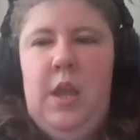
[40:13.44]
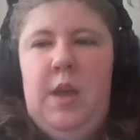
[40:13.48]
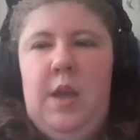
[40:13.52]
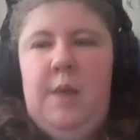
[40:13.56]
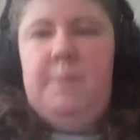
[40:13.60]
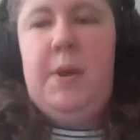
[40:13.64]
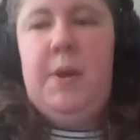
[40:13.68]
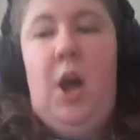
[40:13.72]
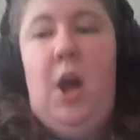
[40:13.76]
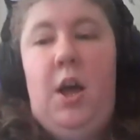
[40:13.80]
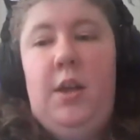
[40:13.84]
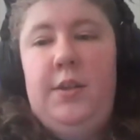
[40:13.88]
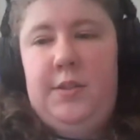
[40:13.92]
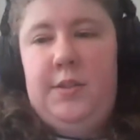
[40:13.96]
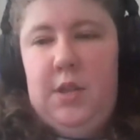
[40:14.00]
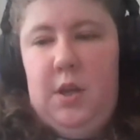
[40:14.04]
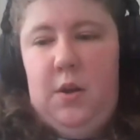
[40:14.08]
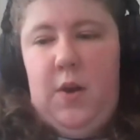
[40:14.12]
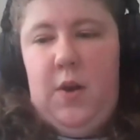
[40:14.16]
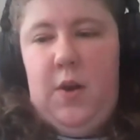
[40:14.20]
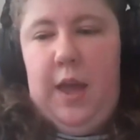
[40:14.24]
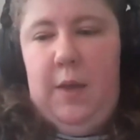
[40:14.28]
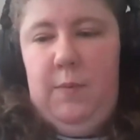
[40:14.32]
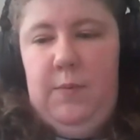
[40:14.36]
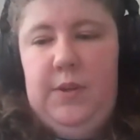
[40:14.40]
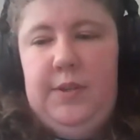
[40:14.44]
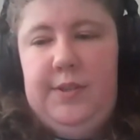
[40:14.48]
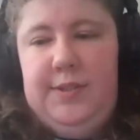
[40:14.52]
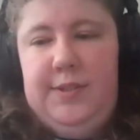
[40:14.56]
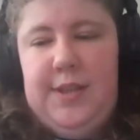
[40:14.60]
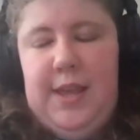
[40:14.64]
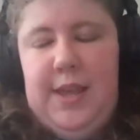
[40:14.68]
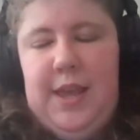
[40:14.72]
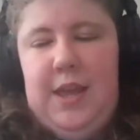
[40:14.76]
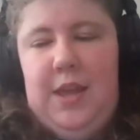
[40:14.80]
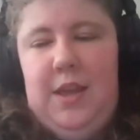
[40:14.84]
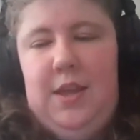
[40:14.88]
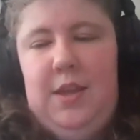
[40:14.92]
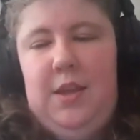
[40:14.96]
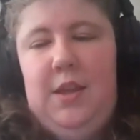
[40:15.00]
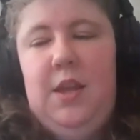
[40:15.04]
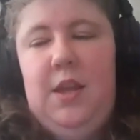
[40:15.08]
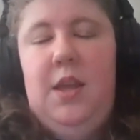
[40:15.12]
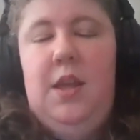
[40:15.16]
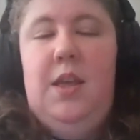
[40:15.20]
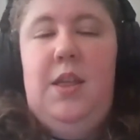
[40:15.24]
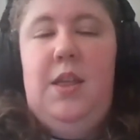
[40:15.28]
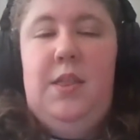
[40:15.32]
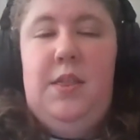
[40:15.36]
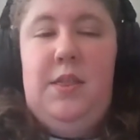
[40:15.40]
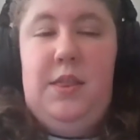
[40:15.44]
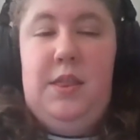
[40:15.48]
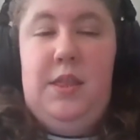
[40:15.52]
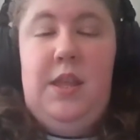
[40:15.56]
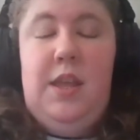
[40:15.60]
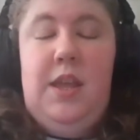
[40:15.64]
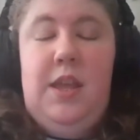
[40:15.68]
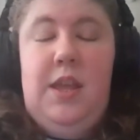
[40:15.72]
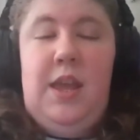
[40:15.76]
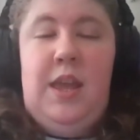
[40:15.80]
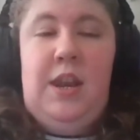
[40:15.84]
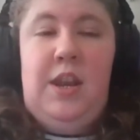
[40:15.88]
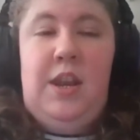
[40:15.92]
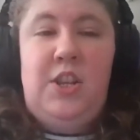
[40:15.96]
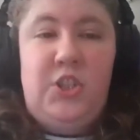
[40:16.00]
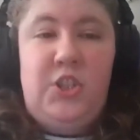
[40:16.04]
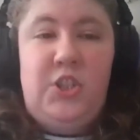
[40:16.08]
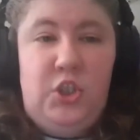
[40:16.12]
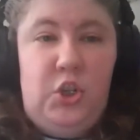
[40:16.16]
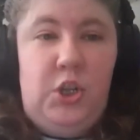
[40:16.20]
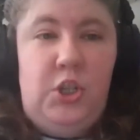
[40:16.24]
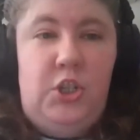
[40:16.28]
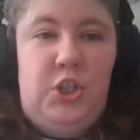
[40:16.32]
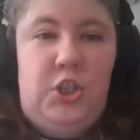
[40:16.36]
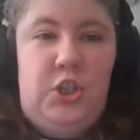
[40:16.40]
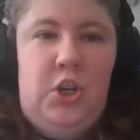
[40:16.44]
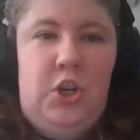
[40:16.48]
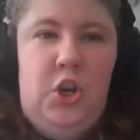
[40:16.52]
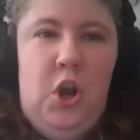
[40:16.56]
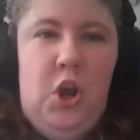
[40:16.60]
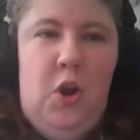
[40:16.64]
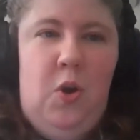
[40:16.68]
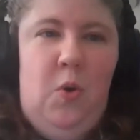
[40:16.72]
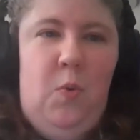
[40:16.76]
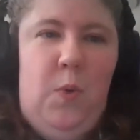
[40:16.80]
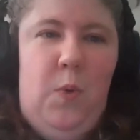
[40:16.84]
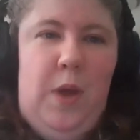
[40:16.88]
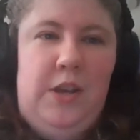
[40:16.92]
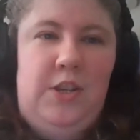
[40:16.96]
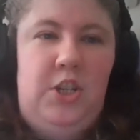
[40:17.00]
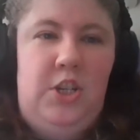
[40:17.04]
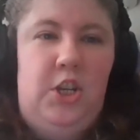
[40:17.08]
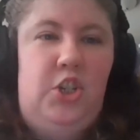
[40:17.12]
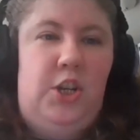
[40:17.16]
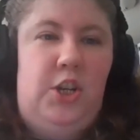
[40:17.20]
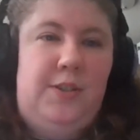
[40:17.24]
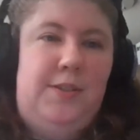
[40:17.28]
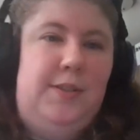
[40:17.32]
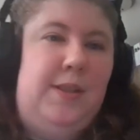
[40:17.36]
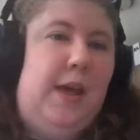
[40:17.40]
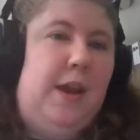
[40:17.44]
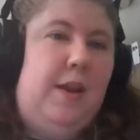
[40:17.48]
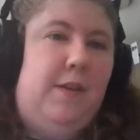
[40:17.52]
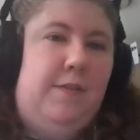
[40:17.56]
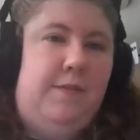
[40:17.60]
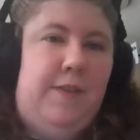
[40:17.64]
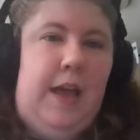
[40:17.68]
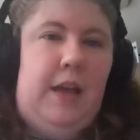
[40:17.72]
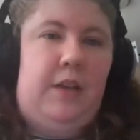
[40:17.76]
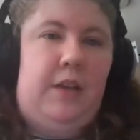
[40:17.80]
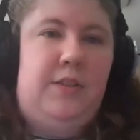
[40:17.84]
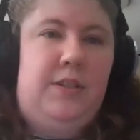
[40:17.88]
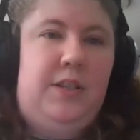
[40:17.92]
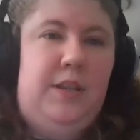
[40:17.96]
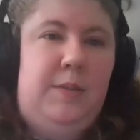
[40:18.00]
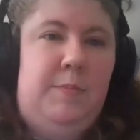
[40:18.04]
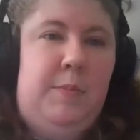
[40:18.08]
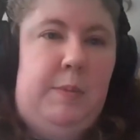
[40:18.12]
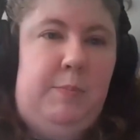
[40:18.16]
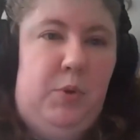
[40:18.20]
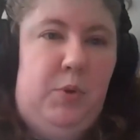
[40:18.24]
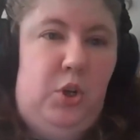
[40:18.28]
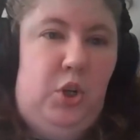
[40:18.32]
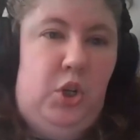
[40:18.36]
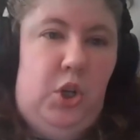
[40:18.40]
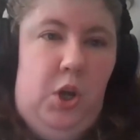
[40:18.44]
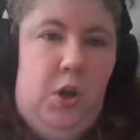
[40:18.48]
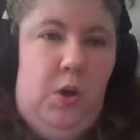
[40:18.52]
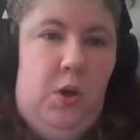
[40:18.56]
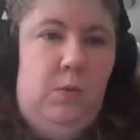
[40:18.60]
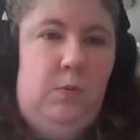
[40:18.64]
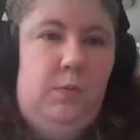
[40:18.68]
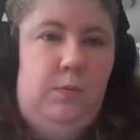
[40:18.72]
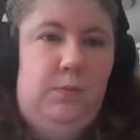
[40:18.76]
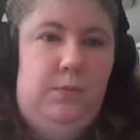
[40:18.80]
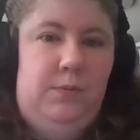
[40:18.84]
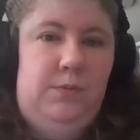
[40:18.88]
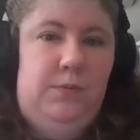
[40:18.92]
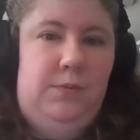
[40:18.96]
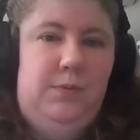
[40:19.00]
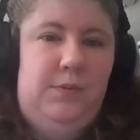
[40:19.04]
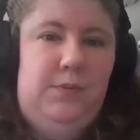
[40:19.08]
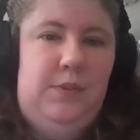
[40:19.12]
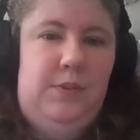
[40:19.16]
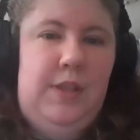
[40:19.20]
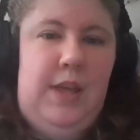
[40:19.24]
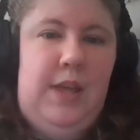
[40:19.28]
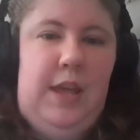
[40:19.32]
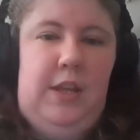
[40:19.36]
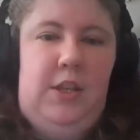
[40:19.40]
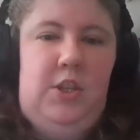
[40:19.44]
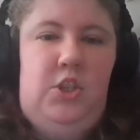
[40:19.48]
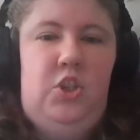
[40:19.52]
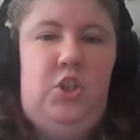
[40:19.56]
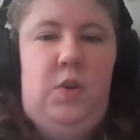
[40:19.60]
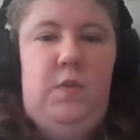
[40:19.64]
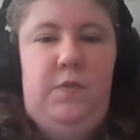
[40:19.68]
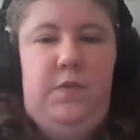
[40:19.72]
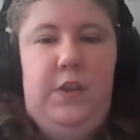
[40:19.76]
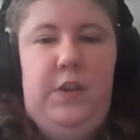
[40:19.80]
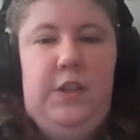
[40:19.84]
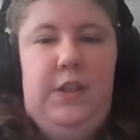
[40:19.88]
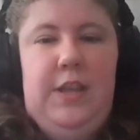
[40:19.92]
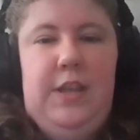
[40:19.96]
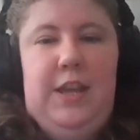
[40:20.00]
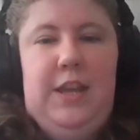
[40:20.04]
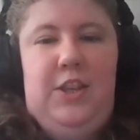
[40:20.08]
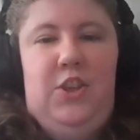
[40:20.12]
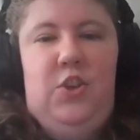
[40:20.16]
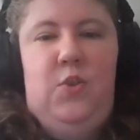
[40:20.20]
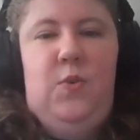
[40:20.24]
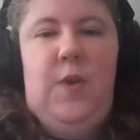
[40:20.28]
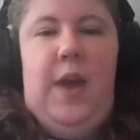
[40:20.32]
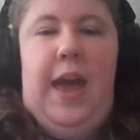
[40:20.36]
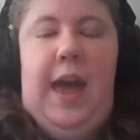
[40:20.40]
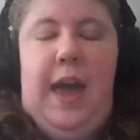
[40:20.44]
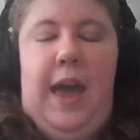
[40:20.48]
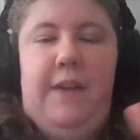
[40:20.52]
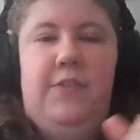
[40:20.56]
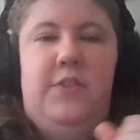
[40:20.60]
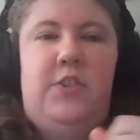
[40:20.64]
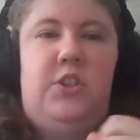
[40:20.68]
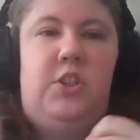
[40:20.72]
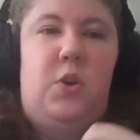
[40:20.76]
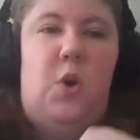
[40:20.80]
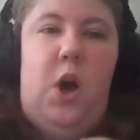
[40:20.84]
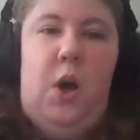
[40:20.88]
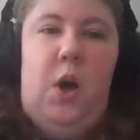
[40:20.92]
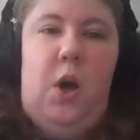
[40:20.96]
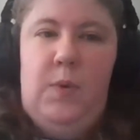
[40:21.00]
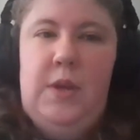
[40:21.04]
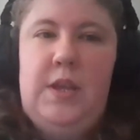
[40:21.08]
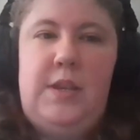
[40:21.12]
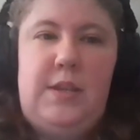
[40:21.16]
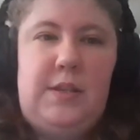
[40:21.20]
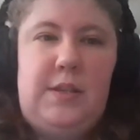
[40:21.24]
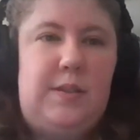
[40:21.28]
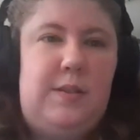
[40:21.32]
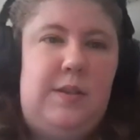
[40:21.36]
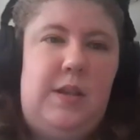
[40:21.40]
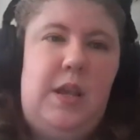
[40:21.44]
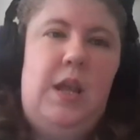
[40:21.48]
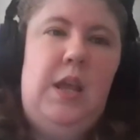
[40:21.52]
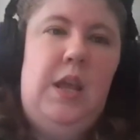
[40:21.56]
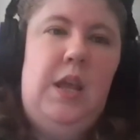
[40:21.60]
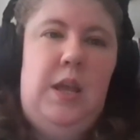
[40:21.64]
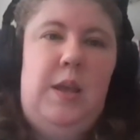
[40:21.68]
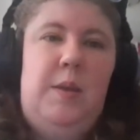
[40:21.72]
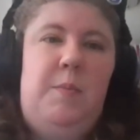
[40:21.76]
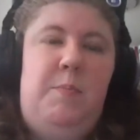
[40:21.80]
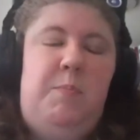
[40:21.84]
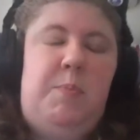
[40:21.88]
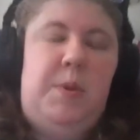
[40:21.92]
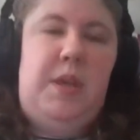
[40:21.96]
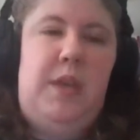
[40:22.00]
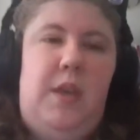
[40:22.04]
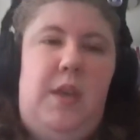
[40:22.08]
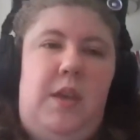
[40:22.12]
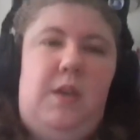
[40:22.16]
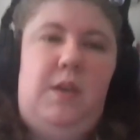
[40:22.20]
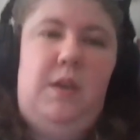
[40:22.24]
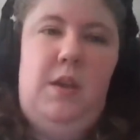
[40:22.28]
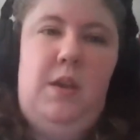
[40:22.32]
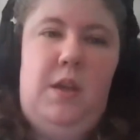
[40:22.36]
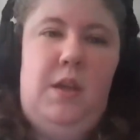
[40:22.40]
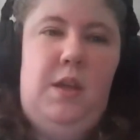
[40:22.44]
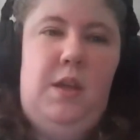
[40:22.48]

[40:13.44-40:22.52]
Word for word: But also, I will say it is good to know when to just let a faculty member go. Like, don't feel like you have to always be